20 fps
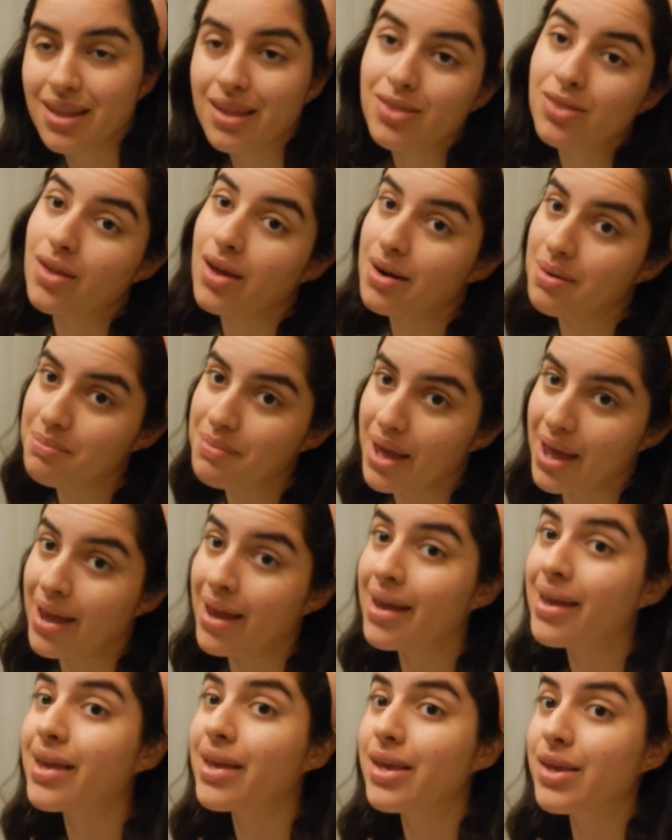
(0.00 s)
not in
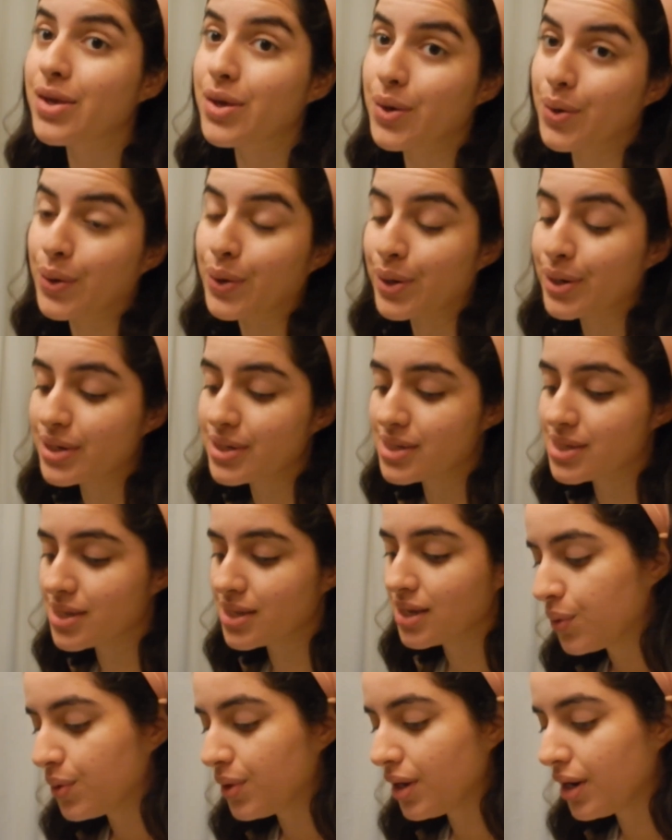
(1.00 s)
mine, in yours,
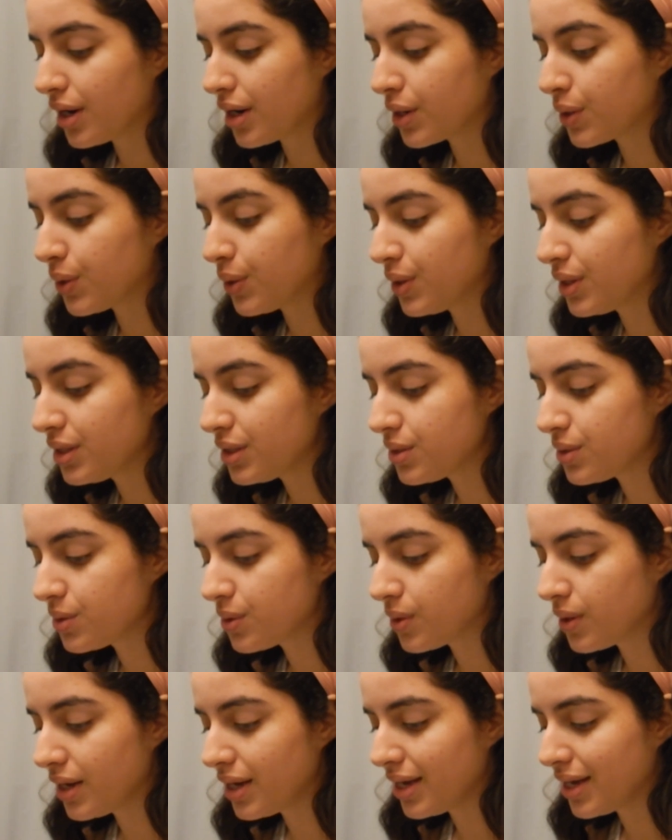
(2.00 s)
we are going to
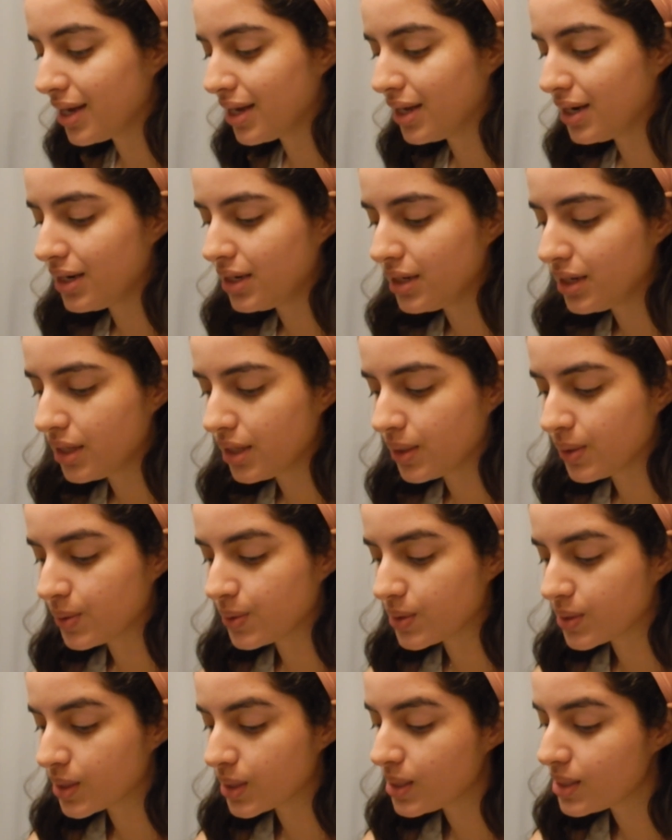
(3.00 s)
go ahead and
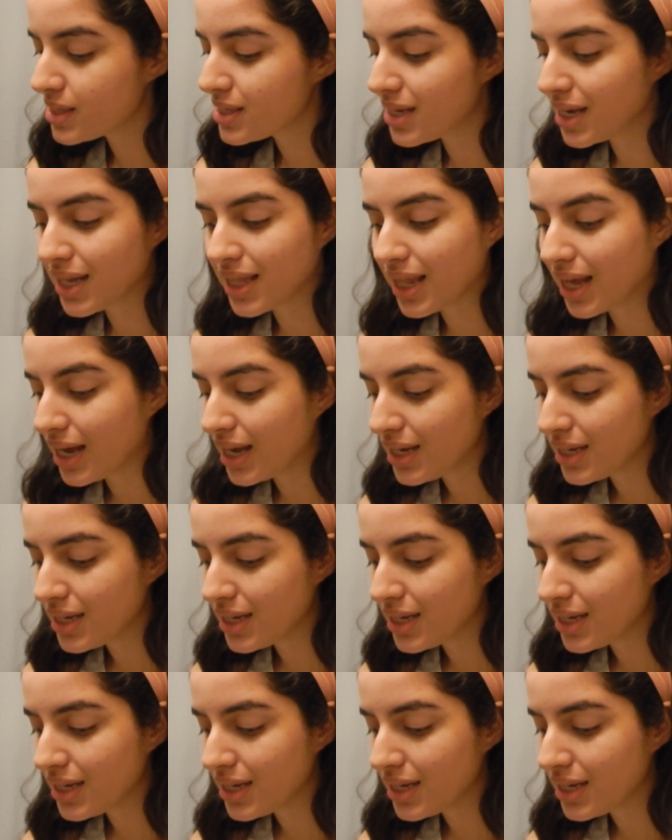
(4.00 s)
use concealer